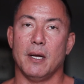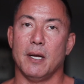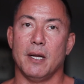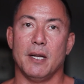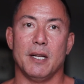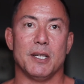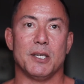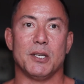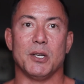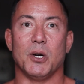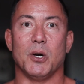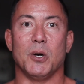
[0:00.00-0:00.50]

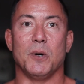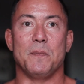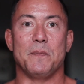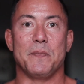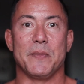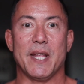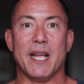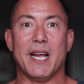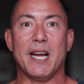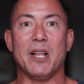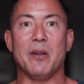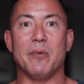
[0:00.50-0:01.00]
So
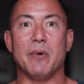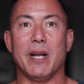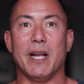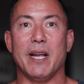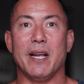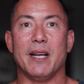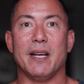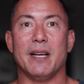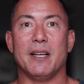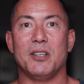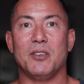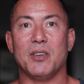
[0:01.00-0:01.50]

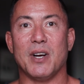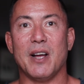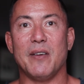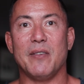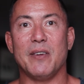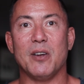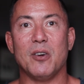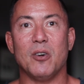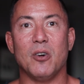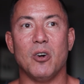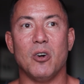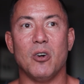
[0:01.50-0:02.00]
anyway,
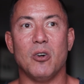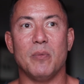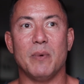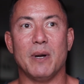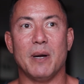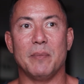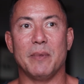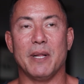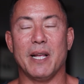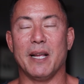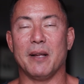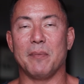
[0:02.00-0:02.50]
driving home,
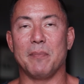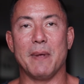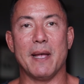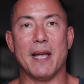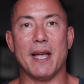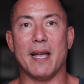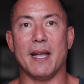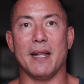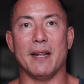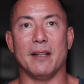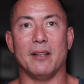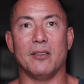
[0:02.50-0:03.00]
I'm like,
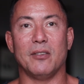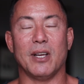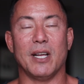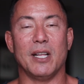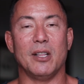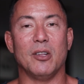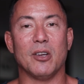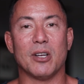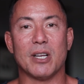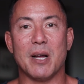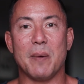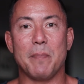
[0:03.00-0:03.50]
man, so I
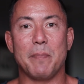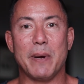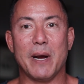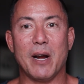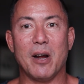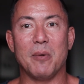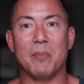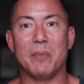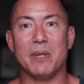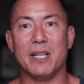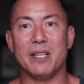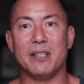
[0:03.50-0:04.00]
look up
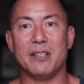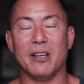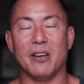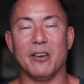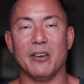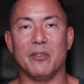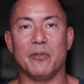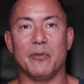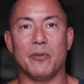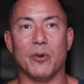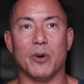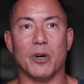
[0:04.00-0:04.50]

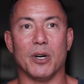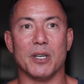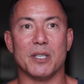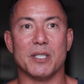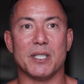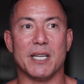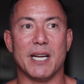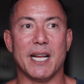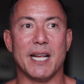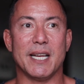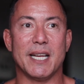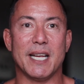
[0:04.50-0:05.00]
paramilitary force,
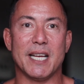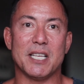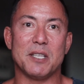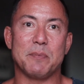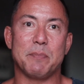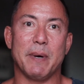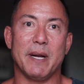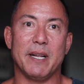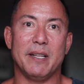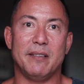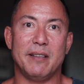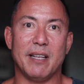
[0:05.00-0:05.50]
and I guess
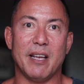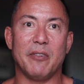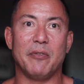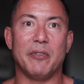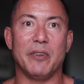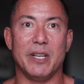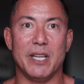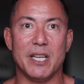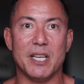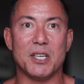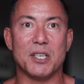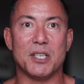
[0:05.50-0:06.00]
by
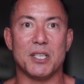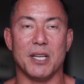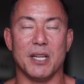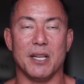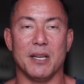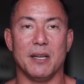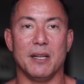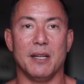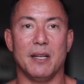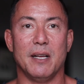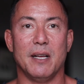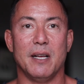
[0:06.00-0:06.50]

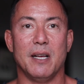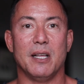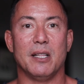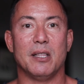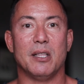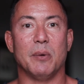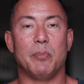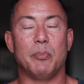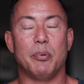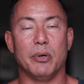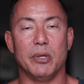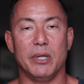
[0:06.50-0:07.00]
definition,
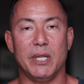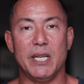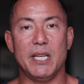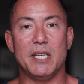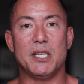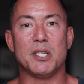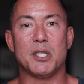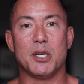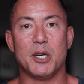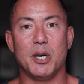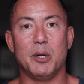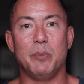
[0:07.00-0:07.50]
the
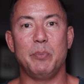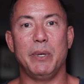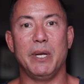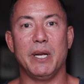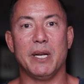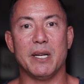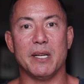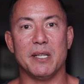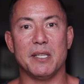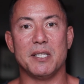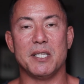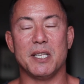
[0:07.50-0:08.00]
police could be
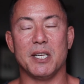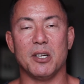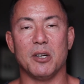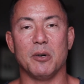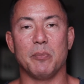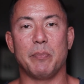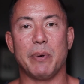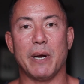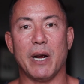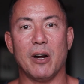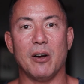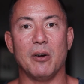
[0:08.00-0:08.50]

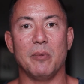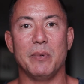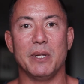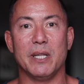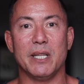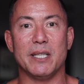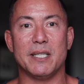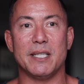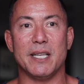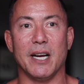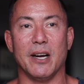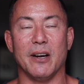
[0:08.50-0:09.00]
considered
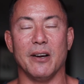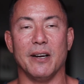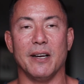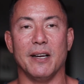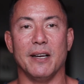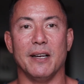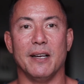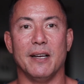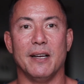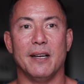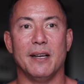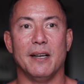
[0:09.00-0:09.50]
paramilitary.
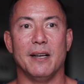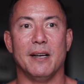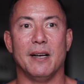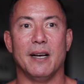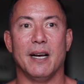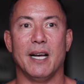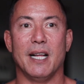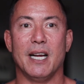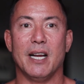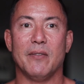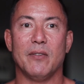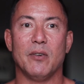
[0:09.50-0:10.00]

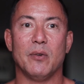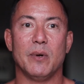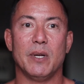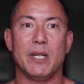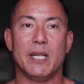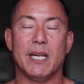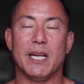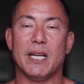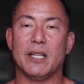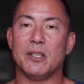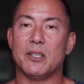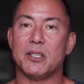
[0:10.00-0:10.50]
I never
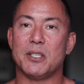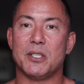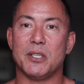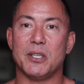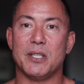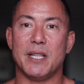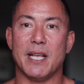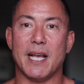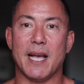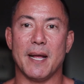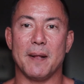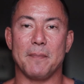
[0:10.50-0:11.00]
really
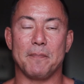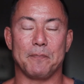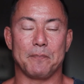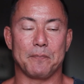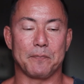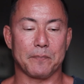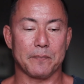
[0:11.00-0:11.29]
understood that.